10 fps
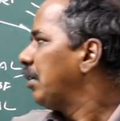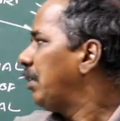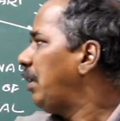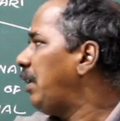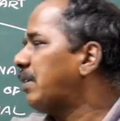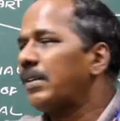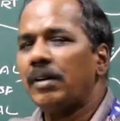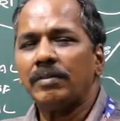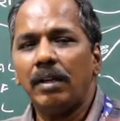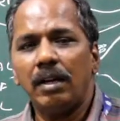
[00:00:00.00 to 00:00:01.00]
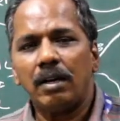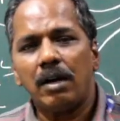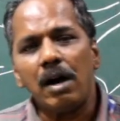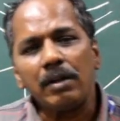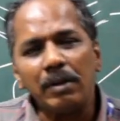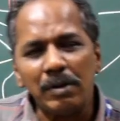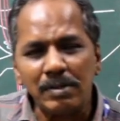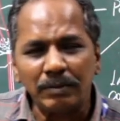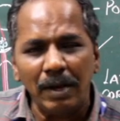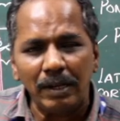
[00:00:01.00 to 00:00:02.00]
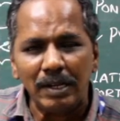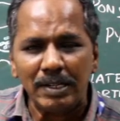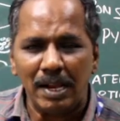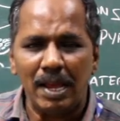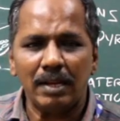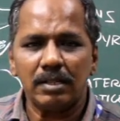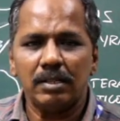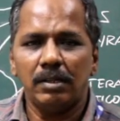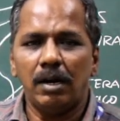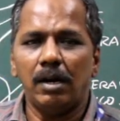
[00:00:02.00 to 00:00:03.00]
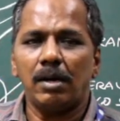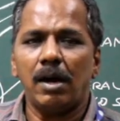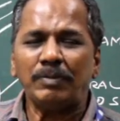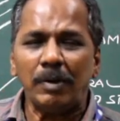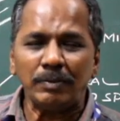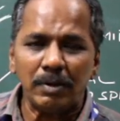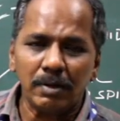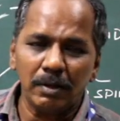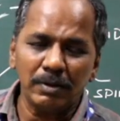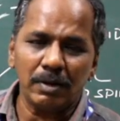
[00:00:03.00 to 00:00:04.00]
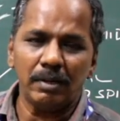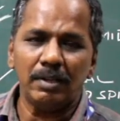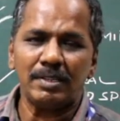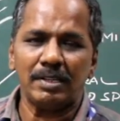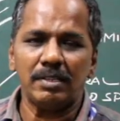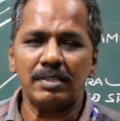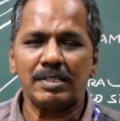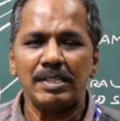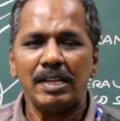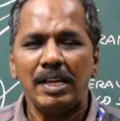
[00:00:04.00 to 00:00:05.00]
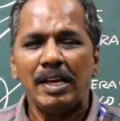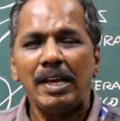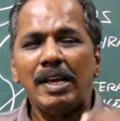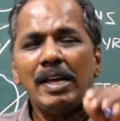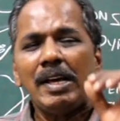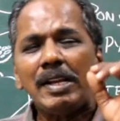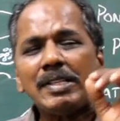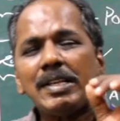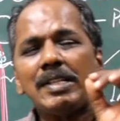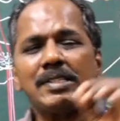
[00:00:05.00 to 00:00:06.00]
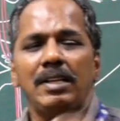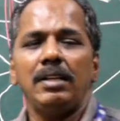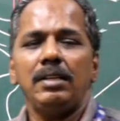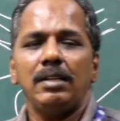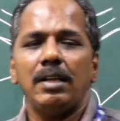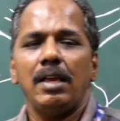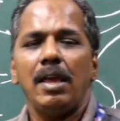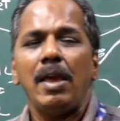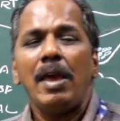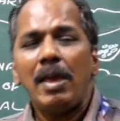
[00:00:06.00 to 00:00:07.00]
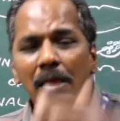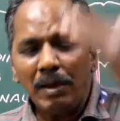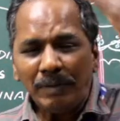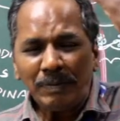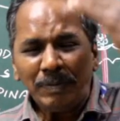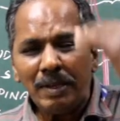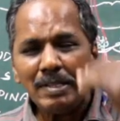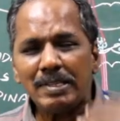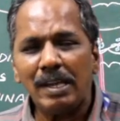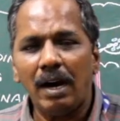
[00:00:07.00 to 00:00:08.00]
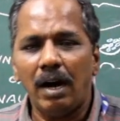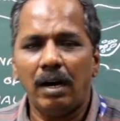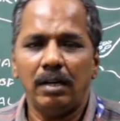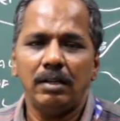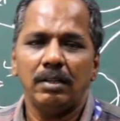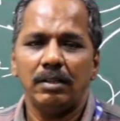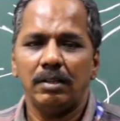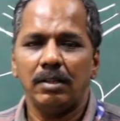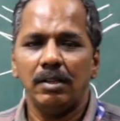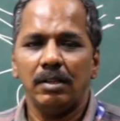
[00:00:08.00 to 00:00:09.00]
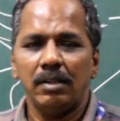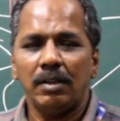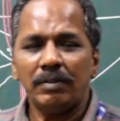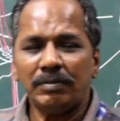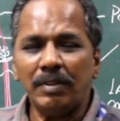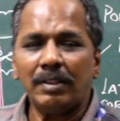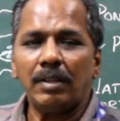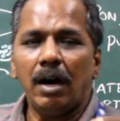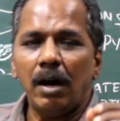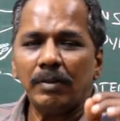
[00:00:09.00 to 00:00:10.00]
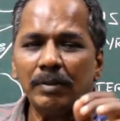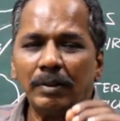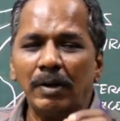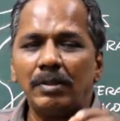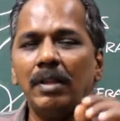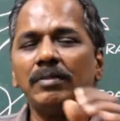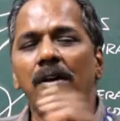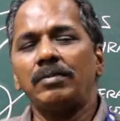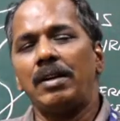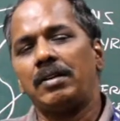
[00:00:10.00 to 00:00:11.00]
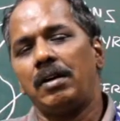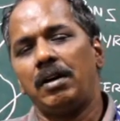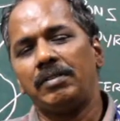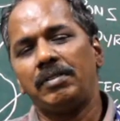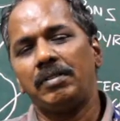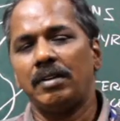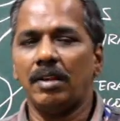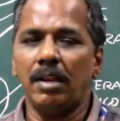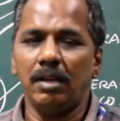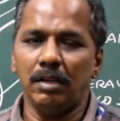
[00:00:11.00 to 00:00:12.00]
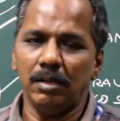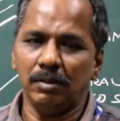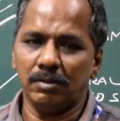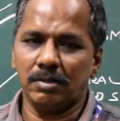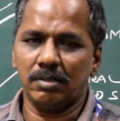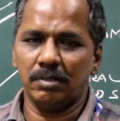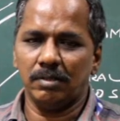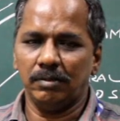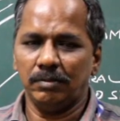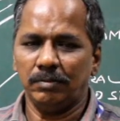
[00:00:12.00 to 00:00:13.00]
The lesion of the corticospinal tract or upper motor neuron lesions results in hemiplegia with or without the involvement of cranial nerves.